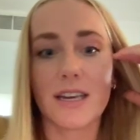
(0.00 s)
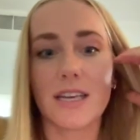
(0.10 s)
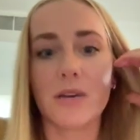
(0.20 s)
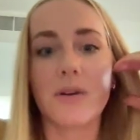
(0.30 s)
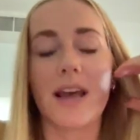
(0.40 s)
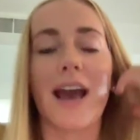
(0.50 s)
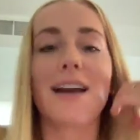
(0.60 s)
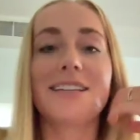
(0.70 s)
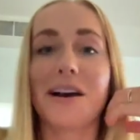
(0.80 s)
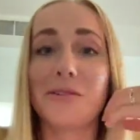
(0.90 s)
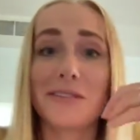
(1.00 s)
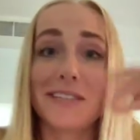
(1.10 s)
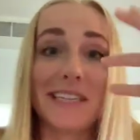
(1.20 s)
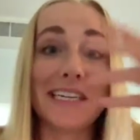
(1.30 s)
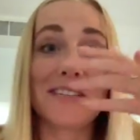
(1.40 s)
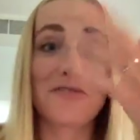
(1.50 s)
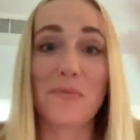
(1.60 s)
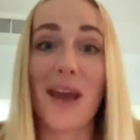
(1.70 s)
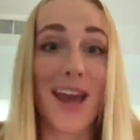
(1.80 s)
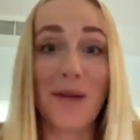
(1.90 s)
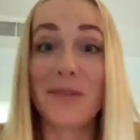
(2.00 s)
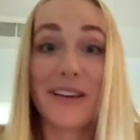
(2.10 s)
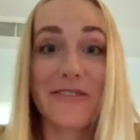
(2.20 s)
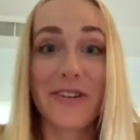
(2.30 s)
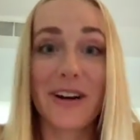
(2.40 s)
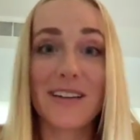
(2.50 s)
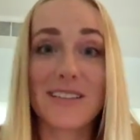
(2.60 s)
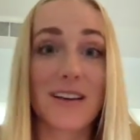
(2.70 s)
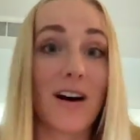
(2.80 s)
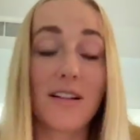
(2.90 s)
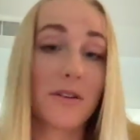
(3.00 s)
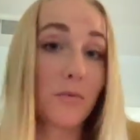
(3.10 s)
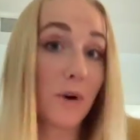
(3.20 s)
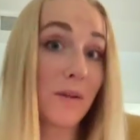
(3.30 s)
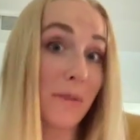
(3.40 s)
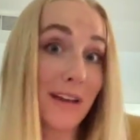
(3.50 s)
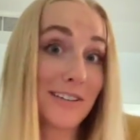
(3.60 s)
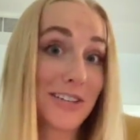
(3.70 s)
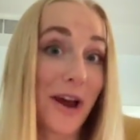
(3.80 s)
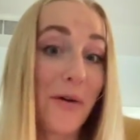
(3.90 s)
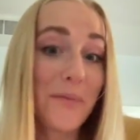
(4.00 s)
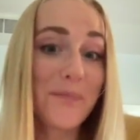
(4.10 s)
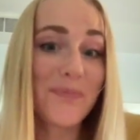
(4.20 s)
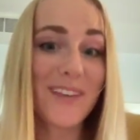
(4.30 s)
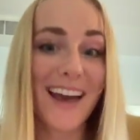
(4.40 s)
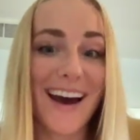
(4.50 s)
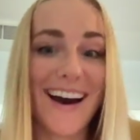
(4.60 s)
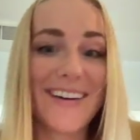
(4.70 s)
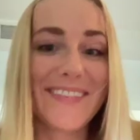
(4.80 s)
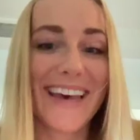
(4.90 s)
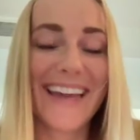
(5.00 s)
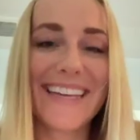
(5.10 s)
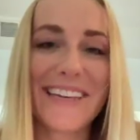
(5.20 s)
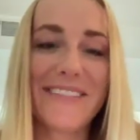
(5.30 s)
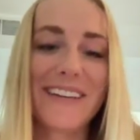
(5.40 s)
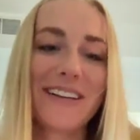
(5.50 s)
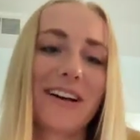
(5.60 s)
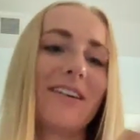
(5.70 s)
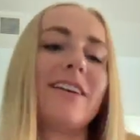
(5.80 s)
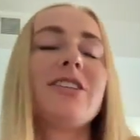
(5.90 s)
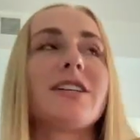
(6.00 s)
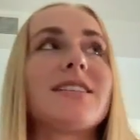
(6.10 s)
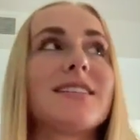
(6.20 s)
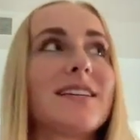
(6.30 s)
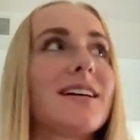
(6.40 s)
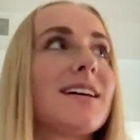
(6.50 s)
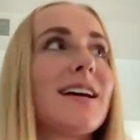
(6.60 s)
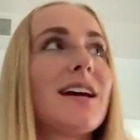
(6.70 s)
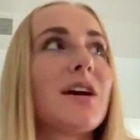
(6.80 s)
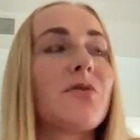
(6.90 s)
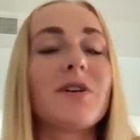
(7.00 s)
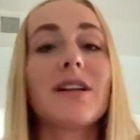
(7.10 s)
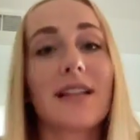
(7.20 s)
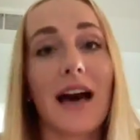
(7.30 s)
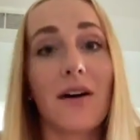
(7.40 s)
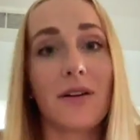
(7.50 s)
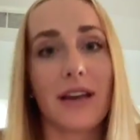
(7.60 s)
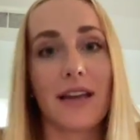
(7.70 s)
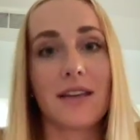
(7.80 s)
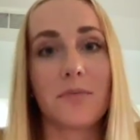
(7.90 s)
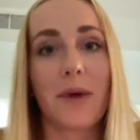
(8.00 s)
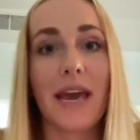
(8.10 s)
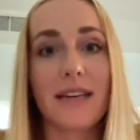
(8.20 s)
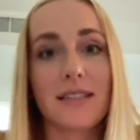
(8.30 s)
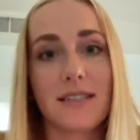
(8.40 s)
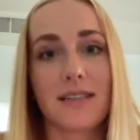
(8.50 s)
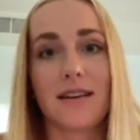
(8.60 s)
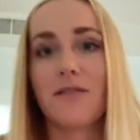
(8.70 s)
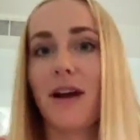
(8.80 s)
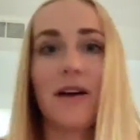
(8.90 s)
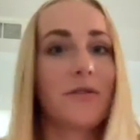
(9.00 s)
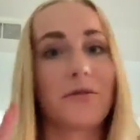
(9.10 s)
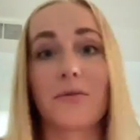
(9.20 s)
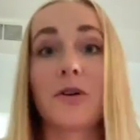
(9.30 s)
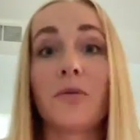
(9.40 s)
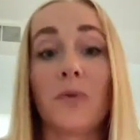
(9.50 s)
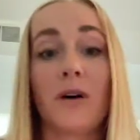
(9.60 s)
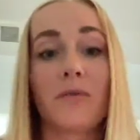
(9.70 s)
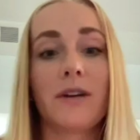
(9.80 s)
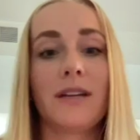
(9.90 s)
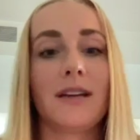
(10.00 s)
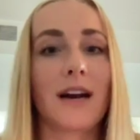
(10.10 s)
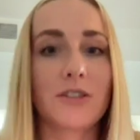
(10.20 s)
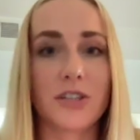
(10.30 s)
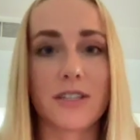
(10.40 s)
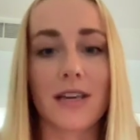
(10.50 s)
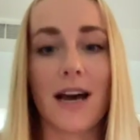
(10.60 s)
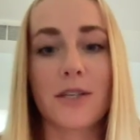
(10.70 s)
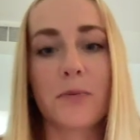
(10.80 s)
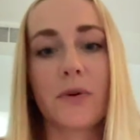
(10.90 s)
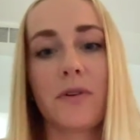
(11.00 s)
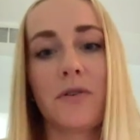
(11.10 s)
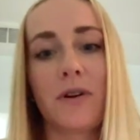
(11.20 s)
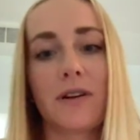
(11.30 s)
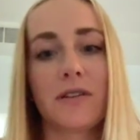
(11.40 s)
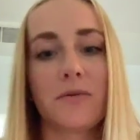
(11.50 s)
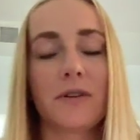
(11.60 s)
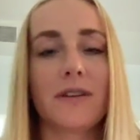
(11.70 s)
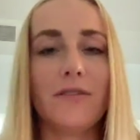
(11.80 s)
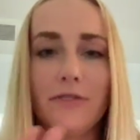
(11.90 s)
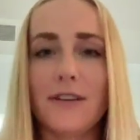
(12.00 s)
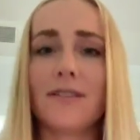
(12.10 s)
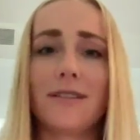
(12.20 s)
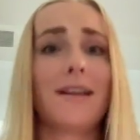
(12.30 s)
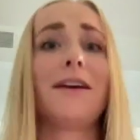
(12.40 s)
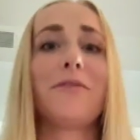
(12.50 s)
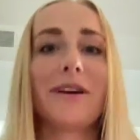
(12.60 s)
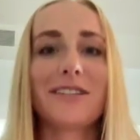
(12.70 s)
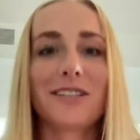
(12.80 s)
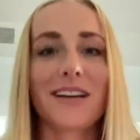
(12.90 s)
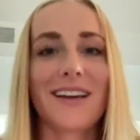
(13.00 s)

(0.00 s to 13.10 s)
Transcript: He would act out scenes from Hamlet for us, all a one-man show, and he would encourage us to read aloud and pace around the room while reading Godric's Gospel in order to really feel the language.